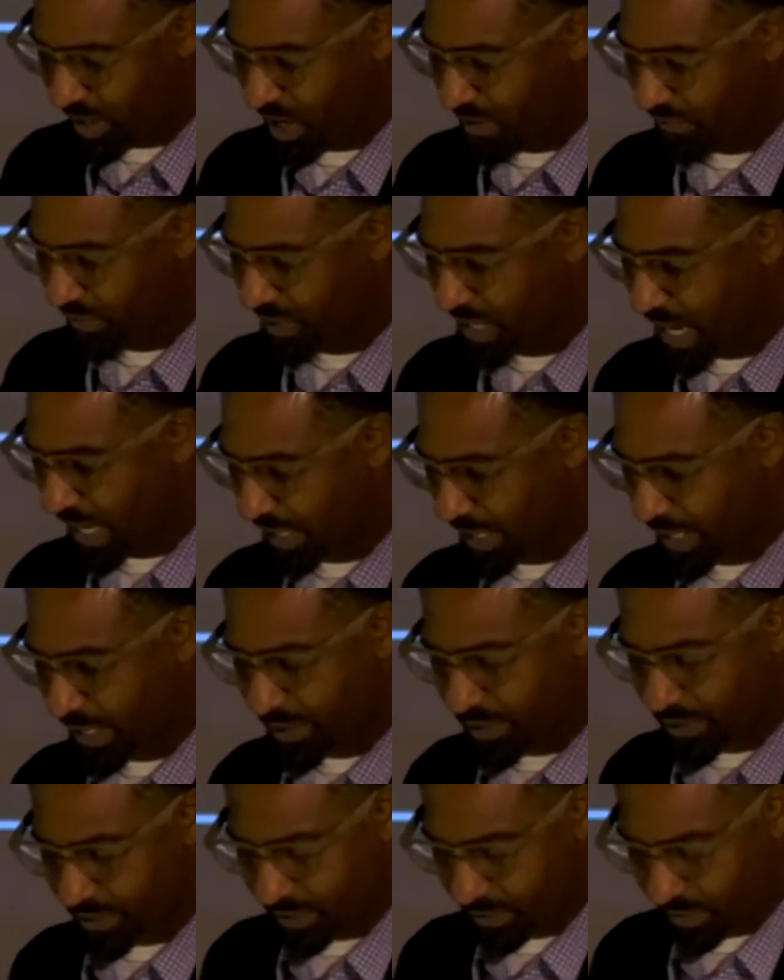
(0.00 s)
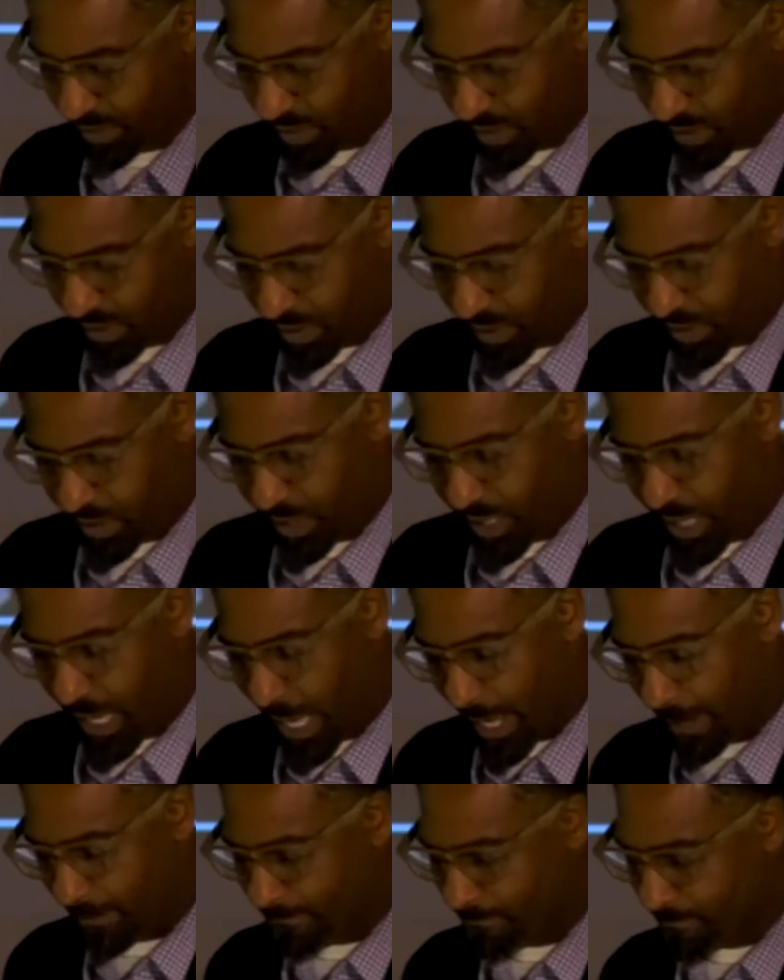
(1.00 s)
for decades.
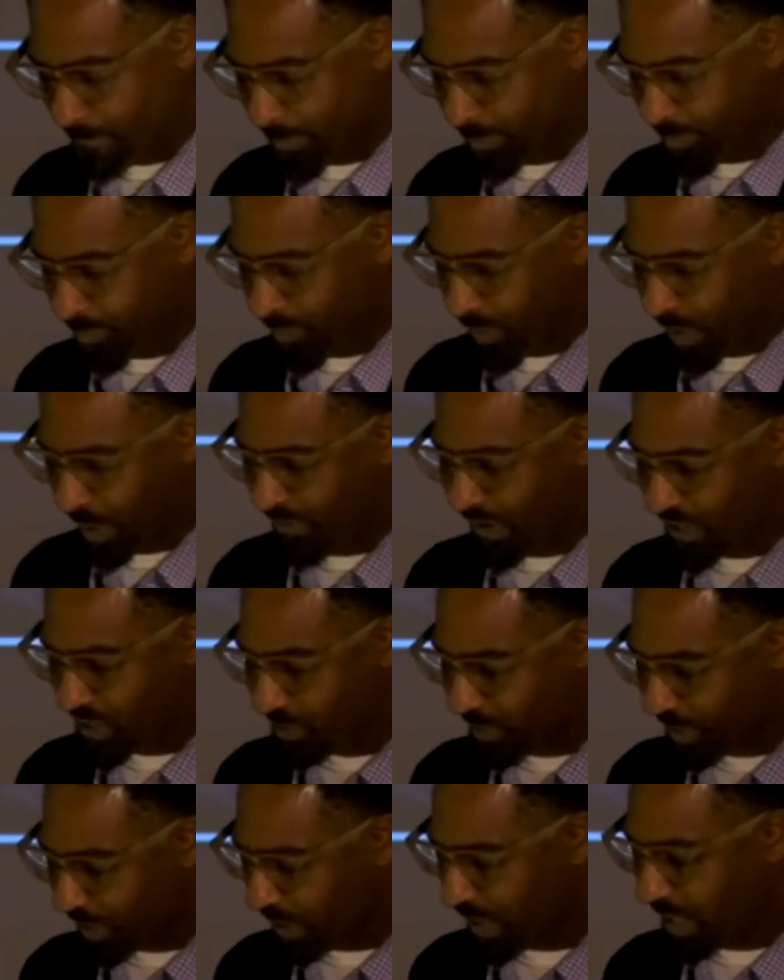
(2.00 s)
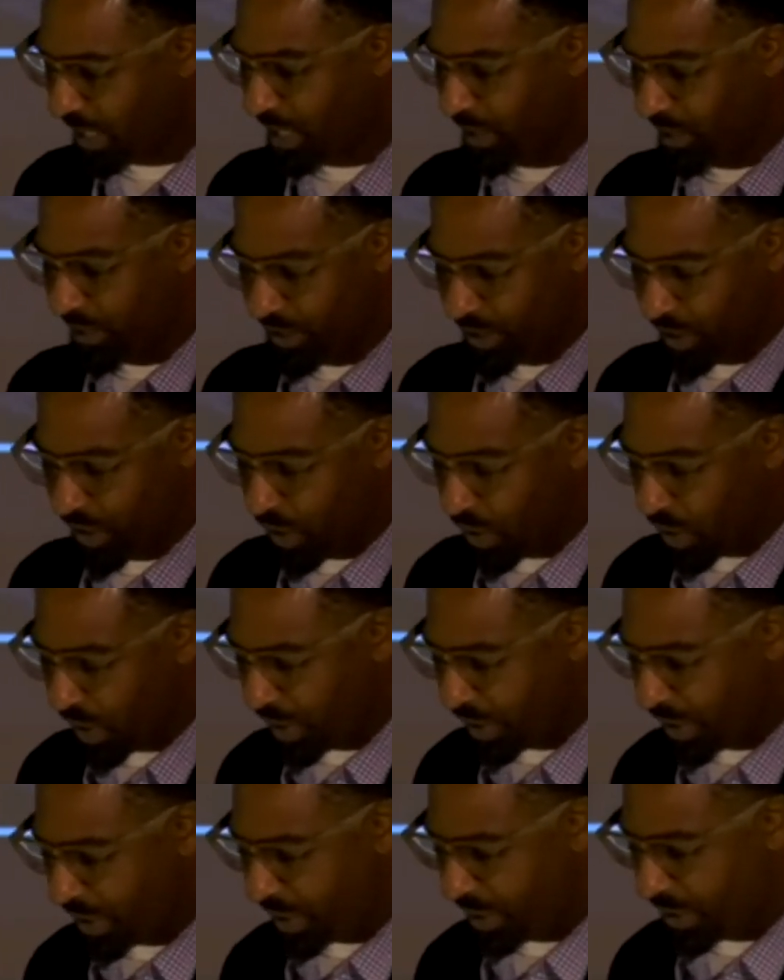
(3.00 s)
Um, Professor MacLean, Linda
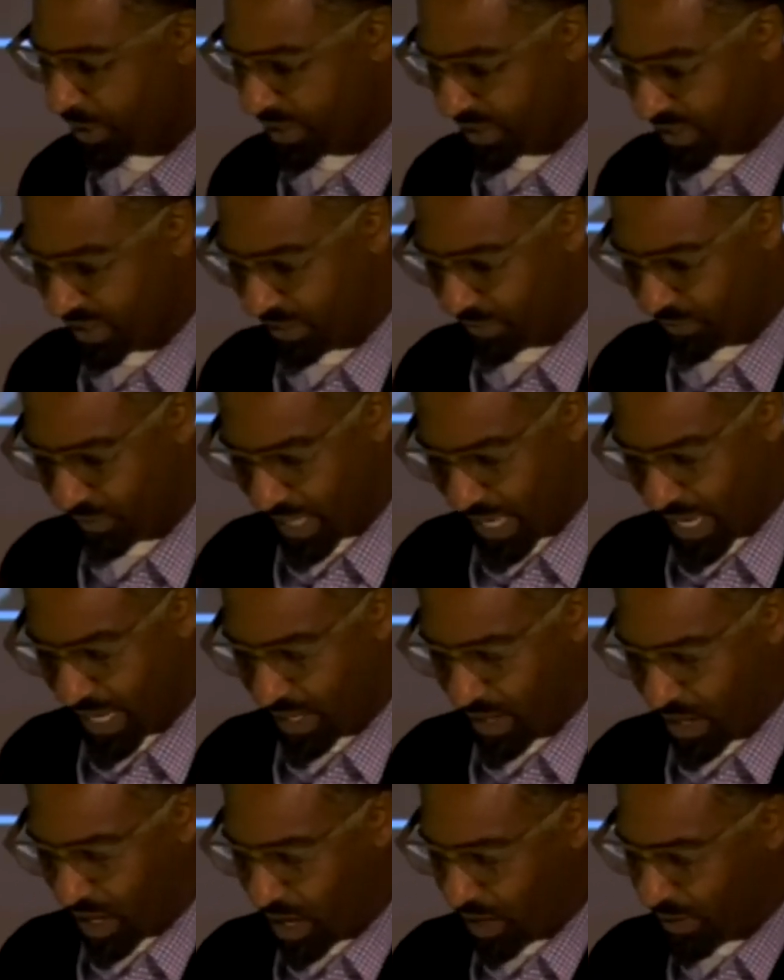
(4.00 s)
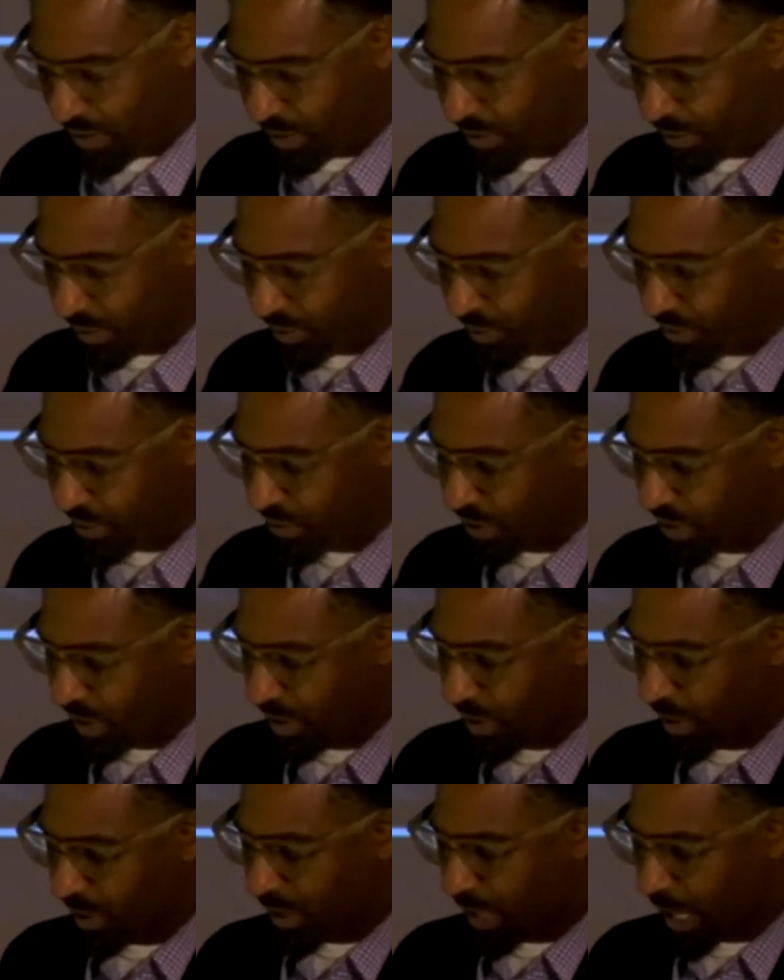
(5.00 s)
Gordon, Steve Lay, and others
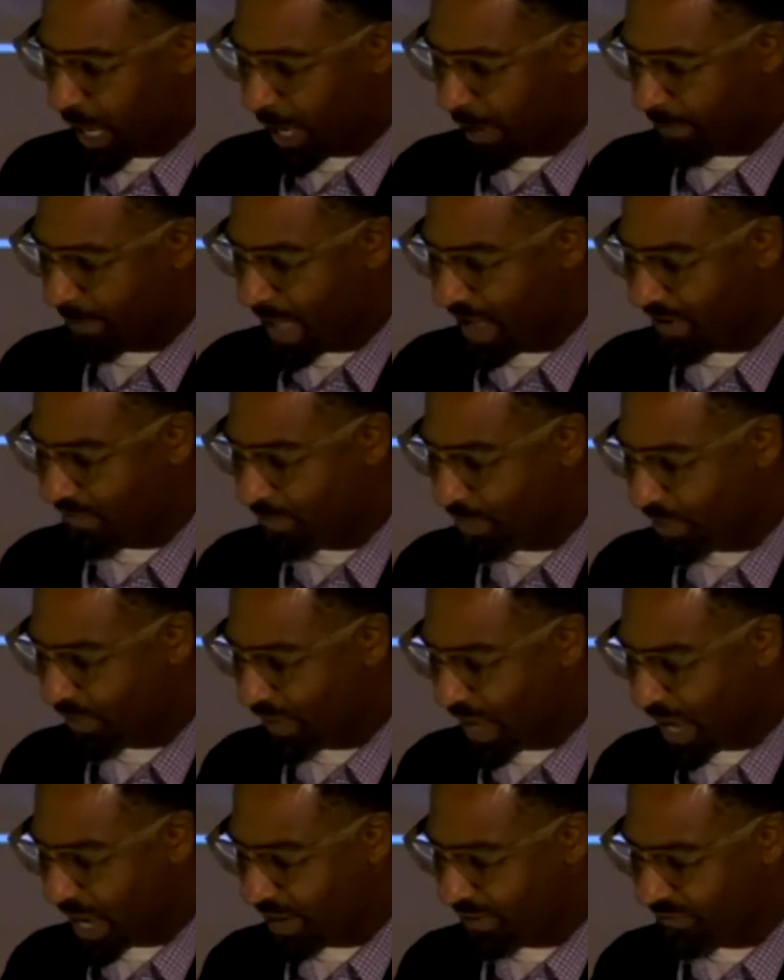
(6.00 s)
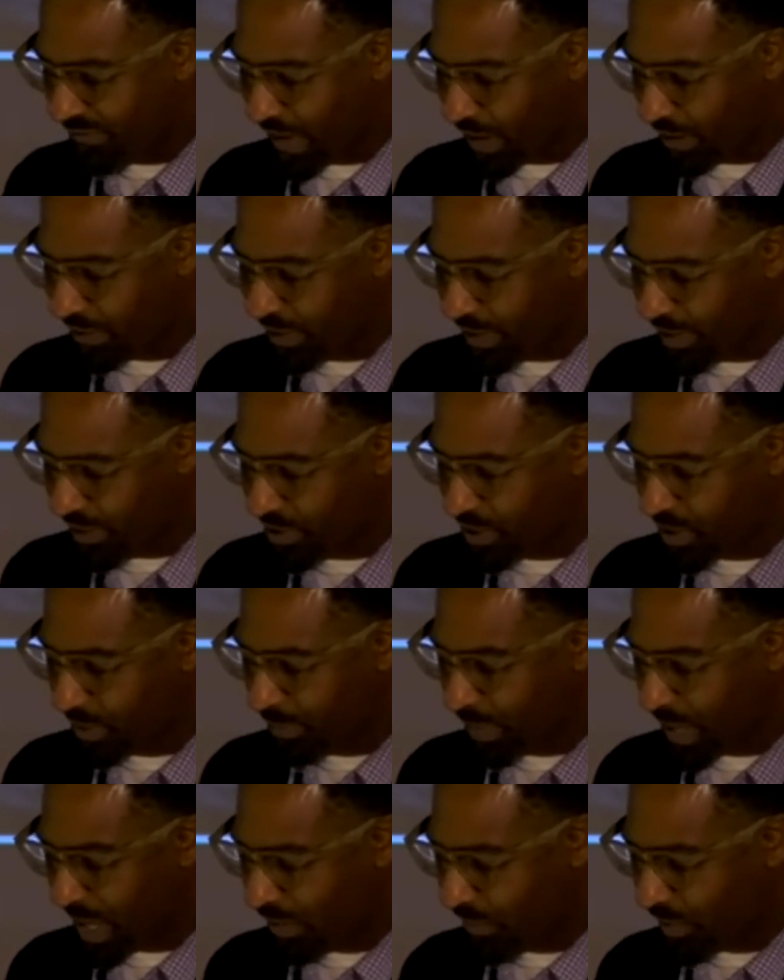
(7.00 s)
um, have provided foundation
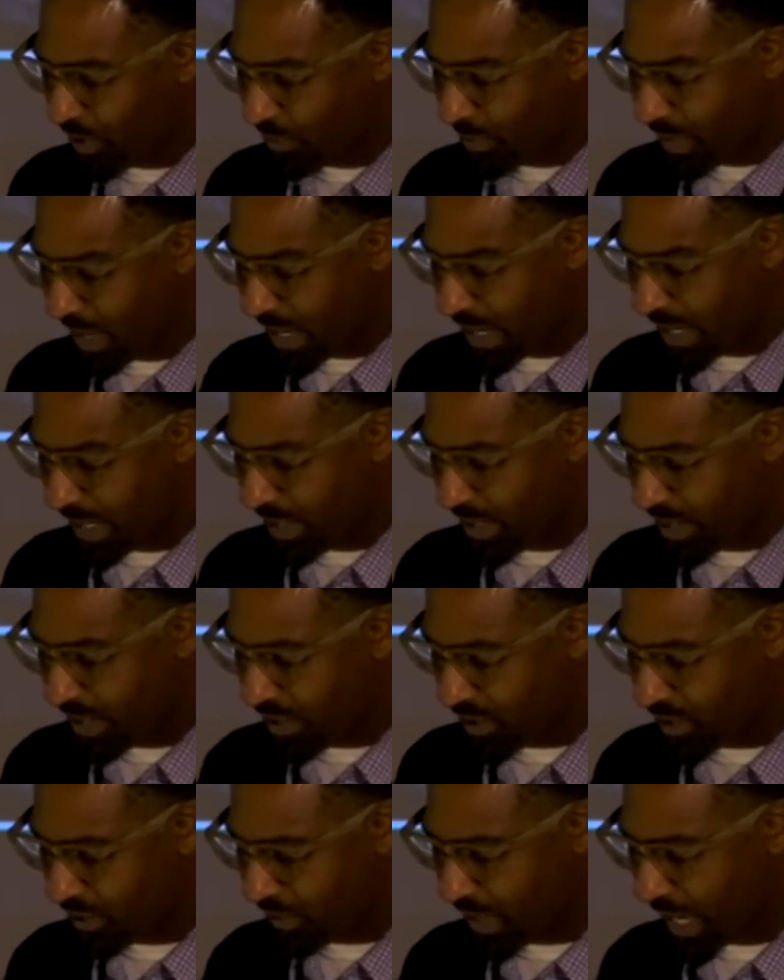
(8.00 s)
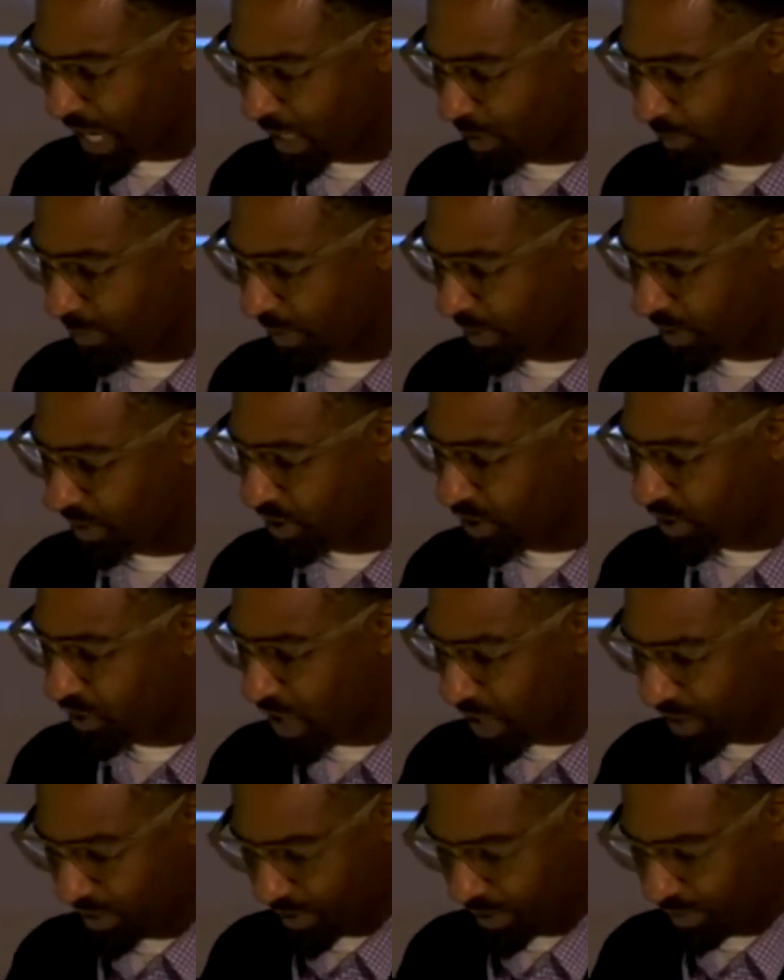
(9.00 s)
upon which my history has been
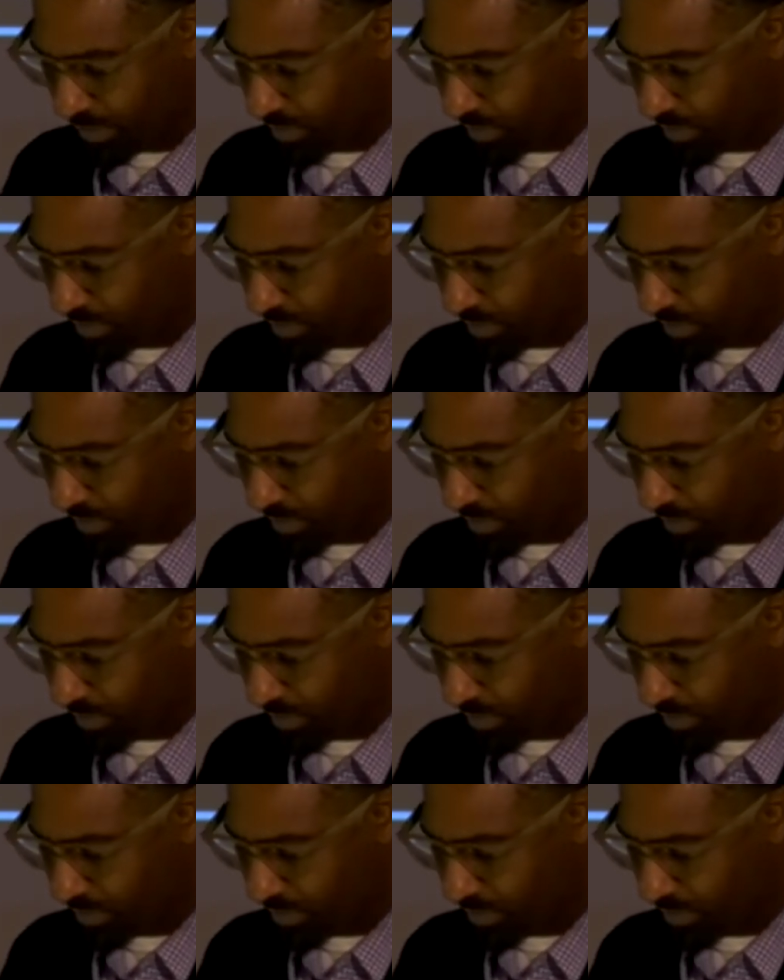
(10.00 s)
constructed.